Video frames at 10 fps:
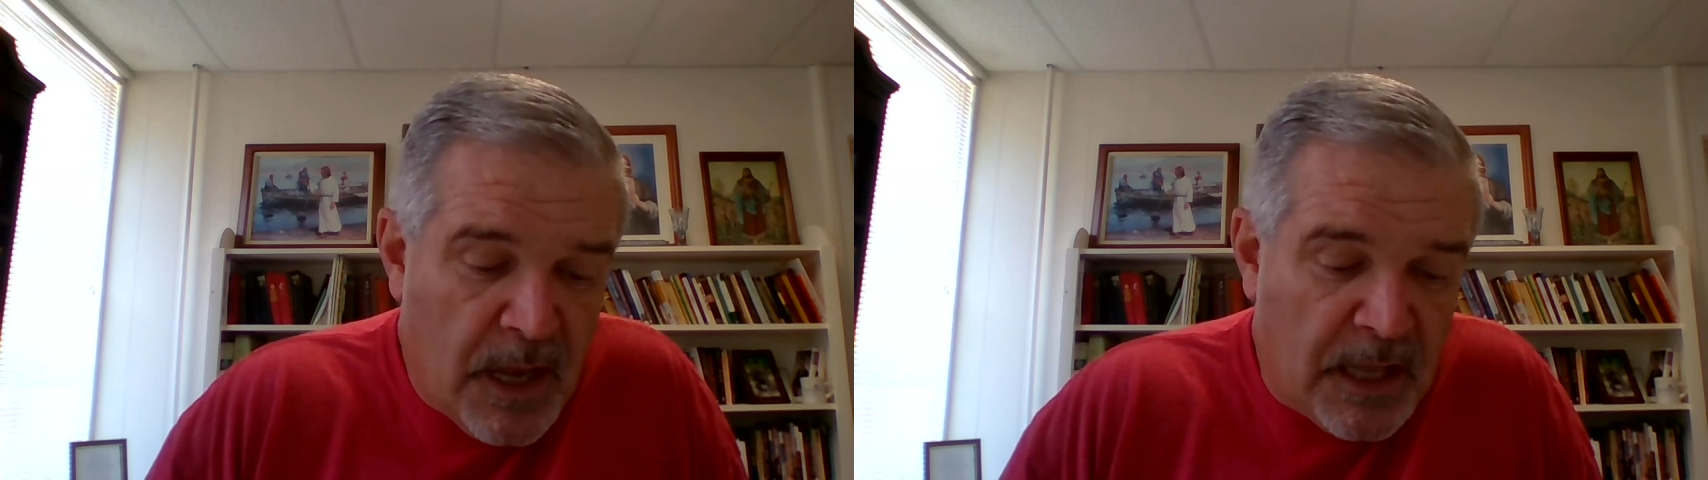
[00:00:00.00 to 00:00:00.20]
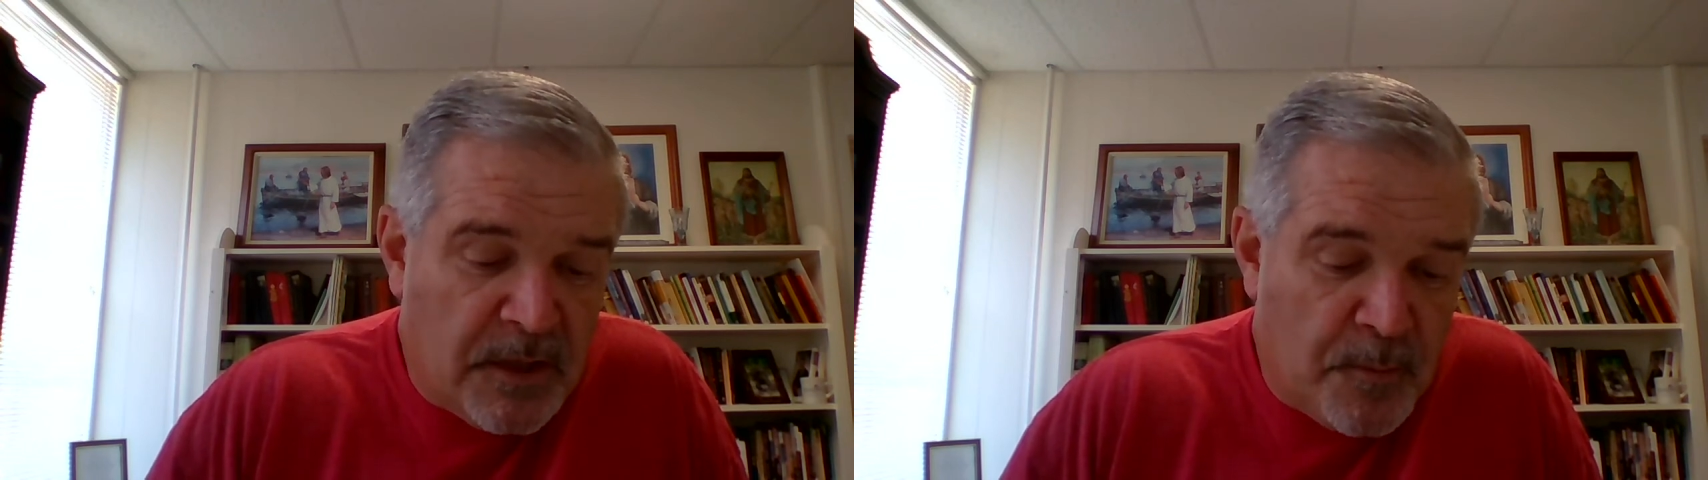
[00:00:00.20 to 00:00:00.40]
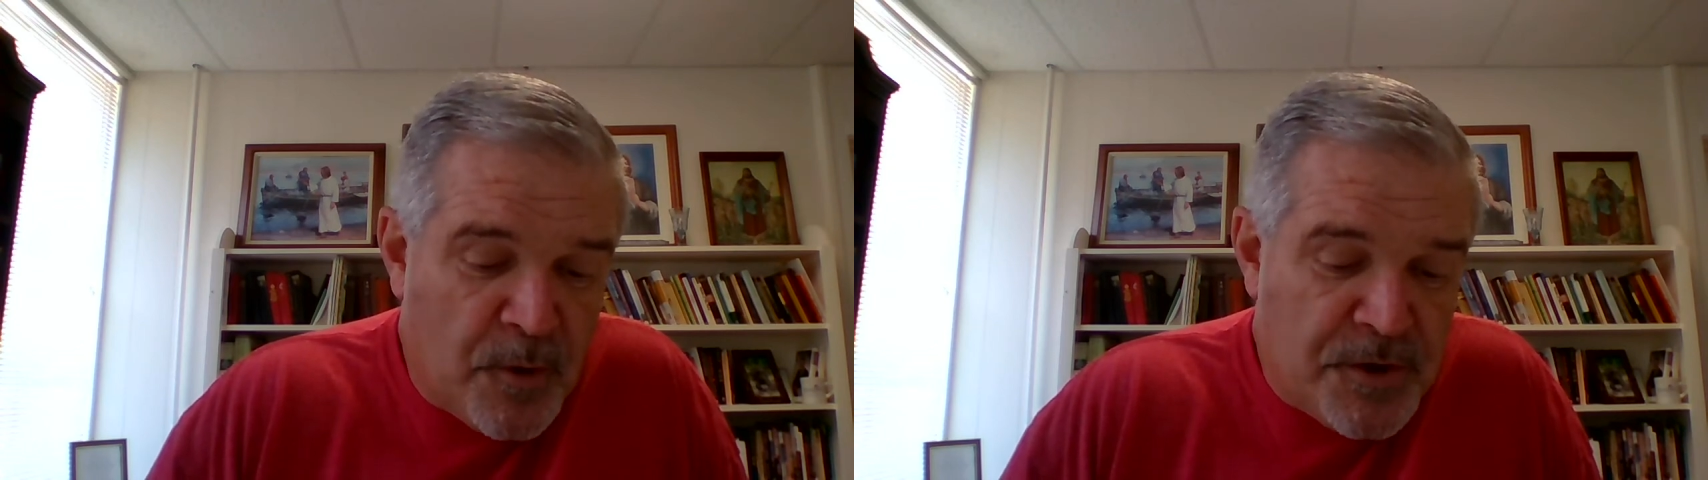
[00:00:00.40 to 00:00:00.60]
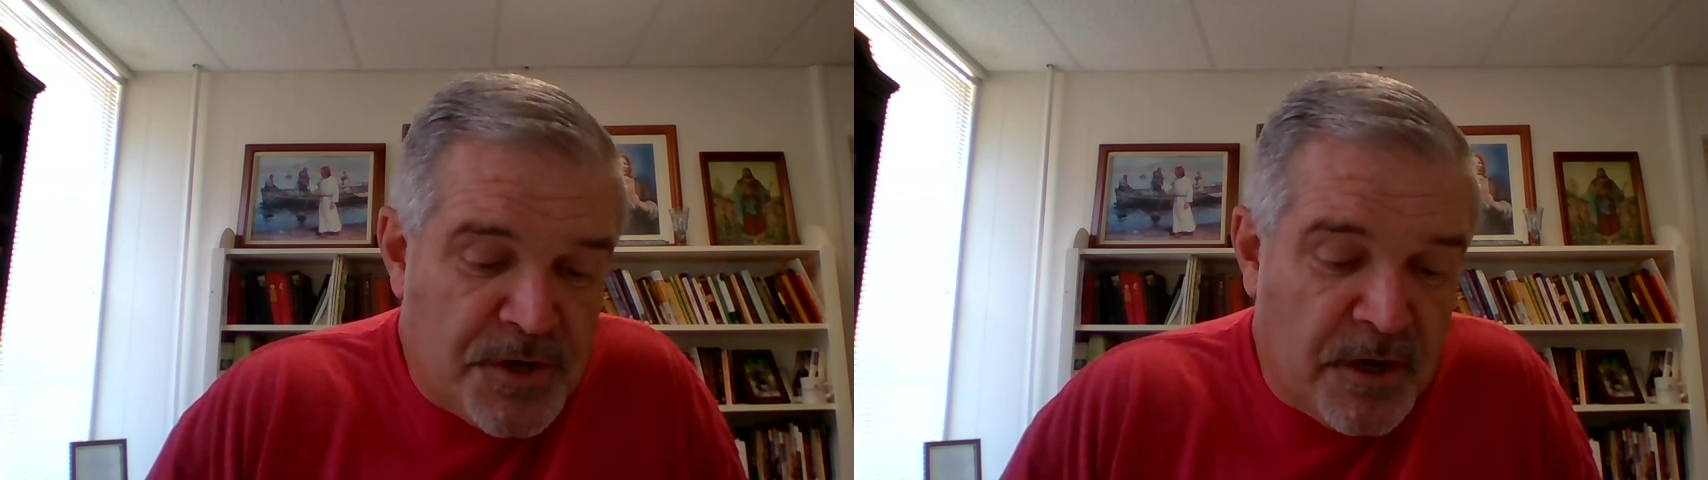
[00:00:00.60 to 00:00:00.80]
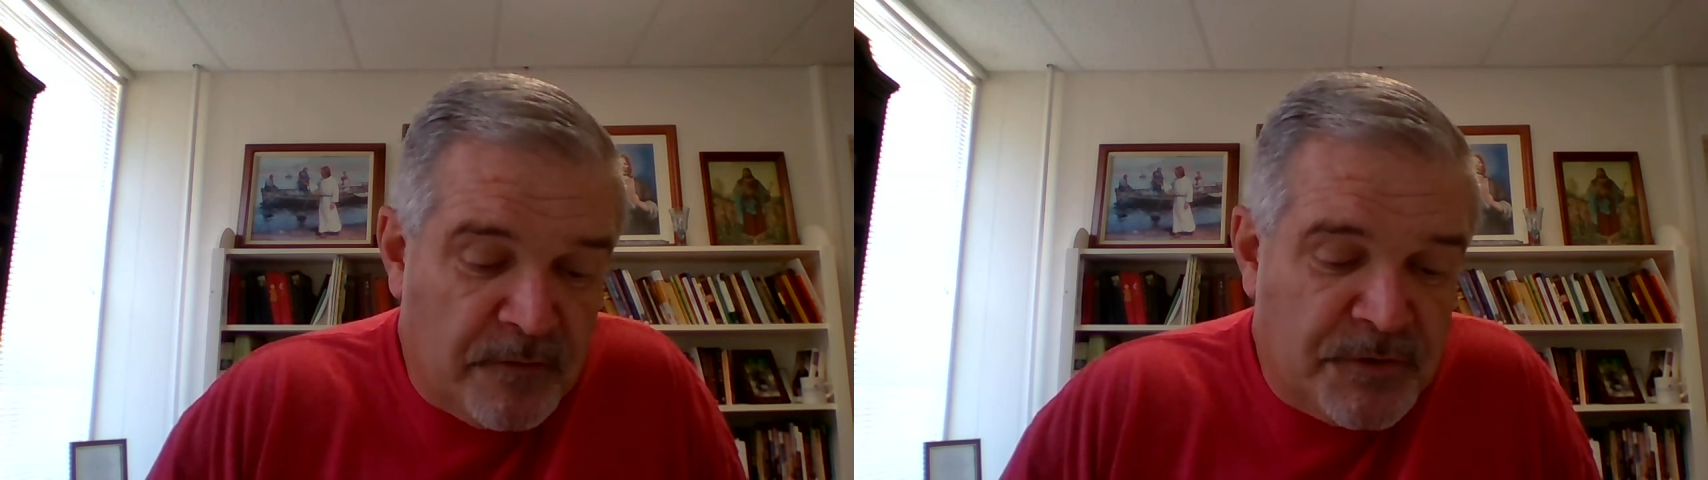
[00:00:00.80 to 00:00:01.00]
at the
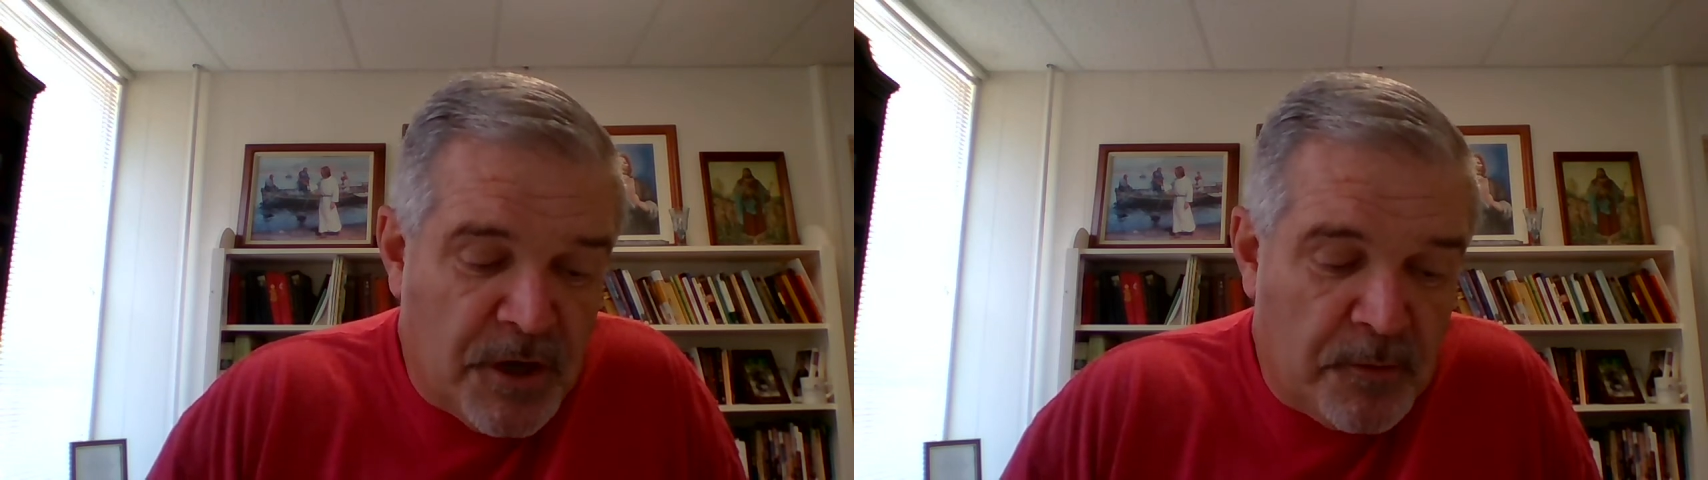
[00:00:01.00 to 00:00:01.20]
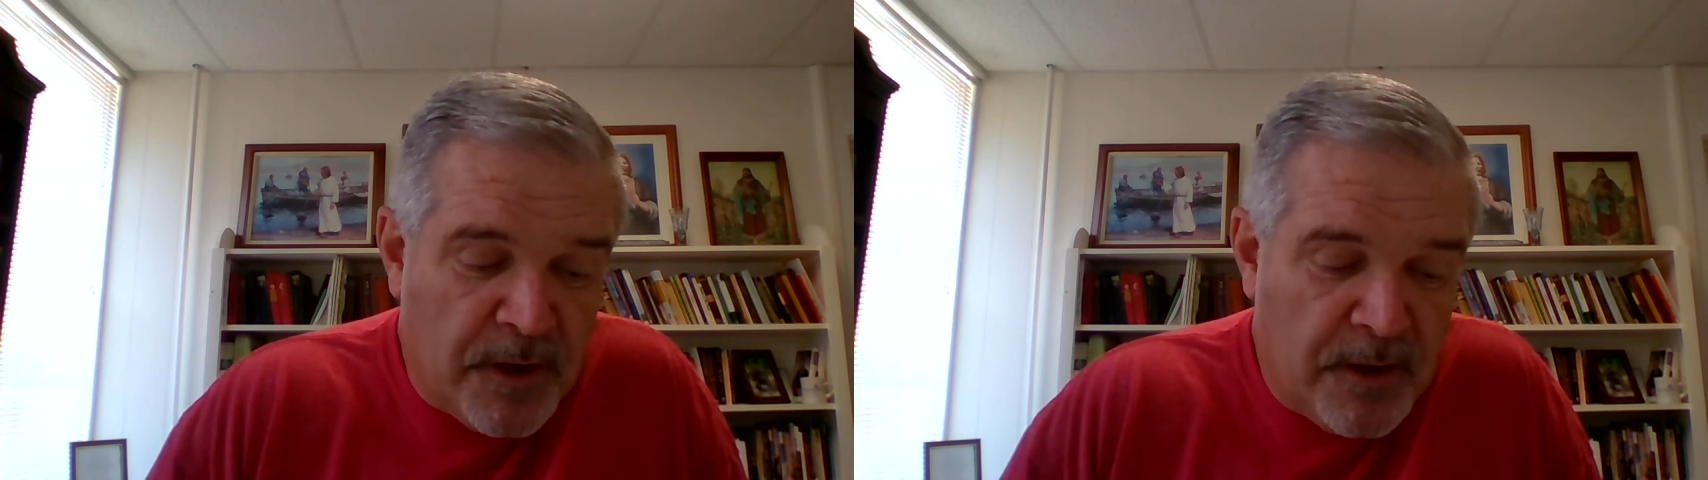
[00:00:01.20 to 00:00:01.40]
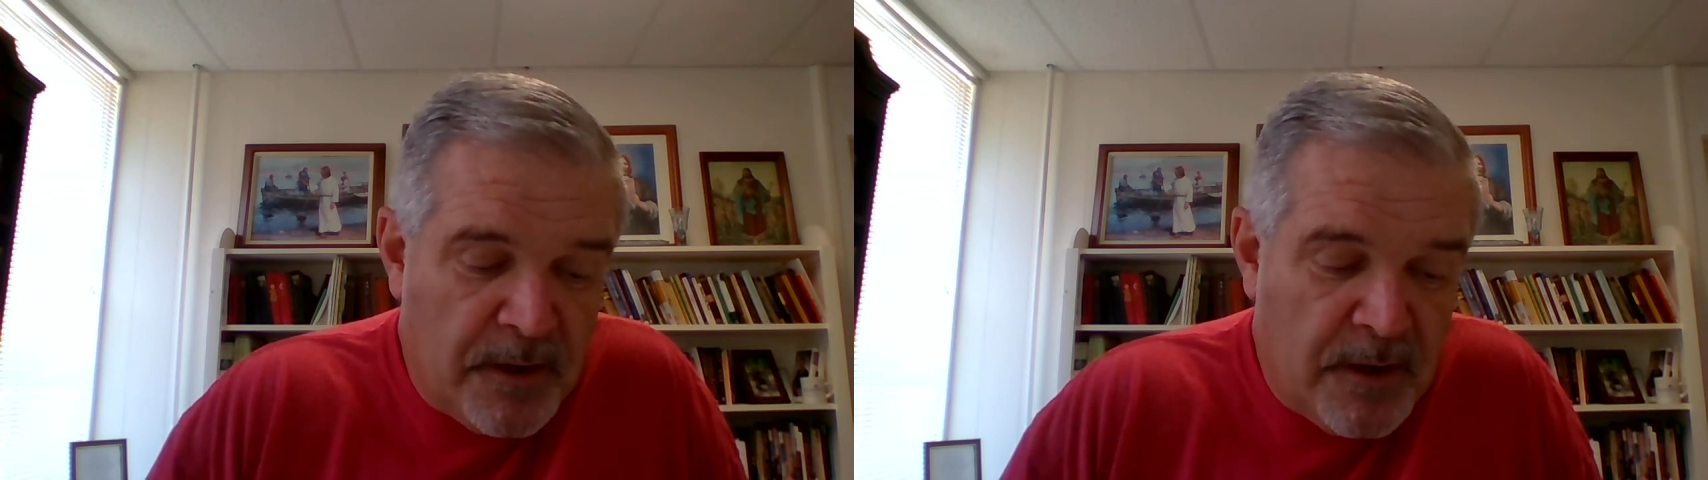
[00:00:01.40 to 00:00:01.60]
preaching of Jonah.